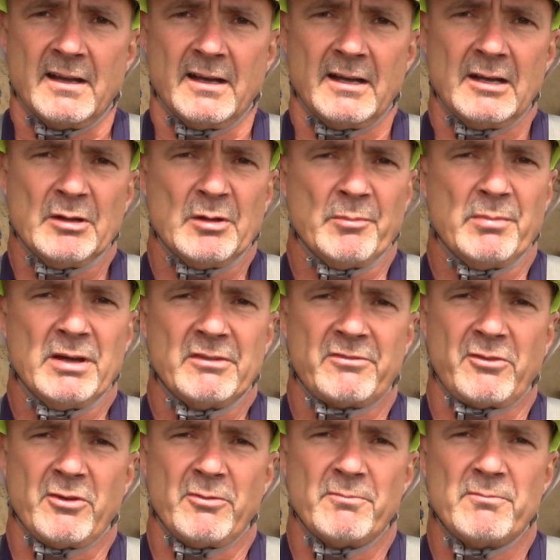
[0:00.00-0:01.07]
Uh, but
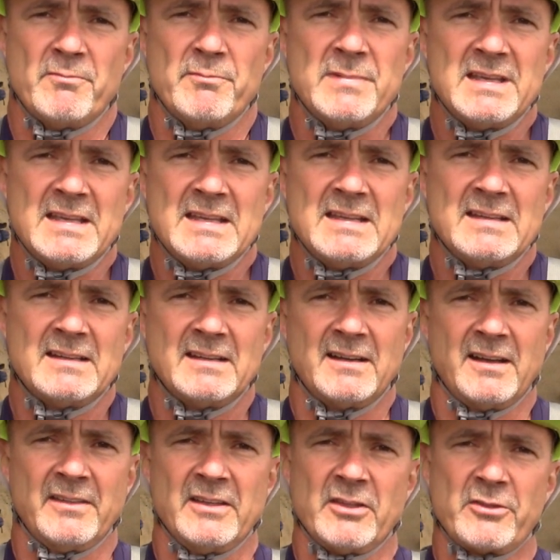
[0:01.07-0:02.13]
for me,
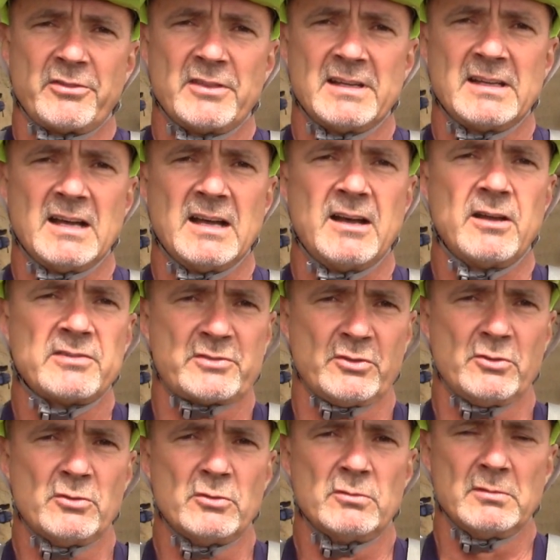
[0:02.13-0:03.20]
uh, the other thing I
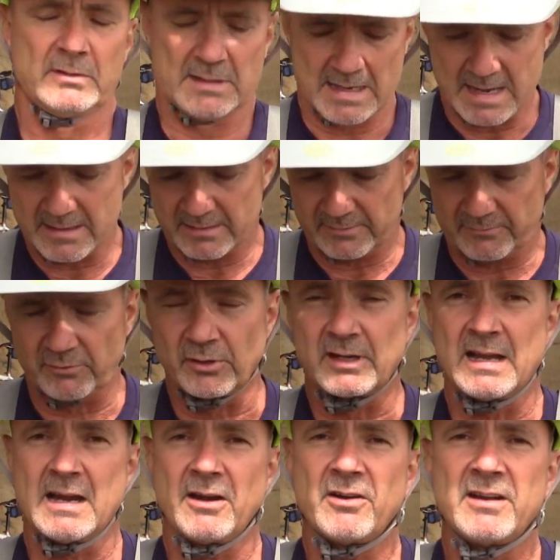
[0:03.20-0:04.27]
also like for
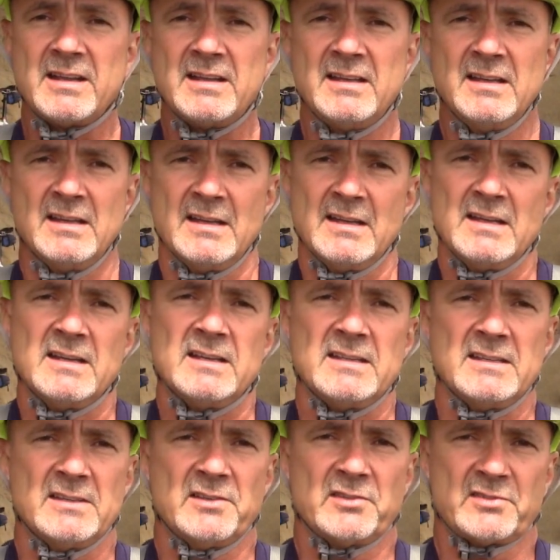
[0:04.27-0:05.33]
carry
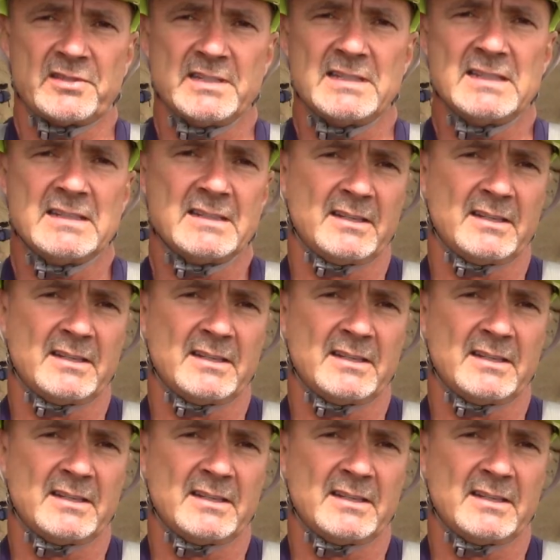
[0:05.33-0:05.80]
is the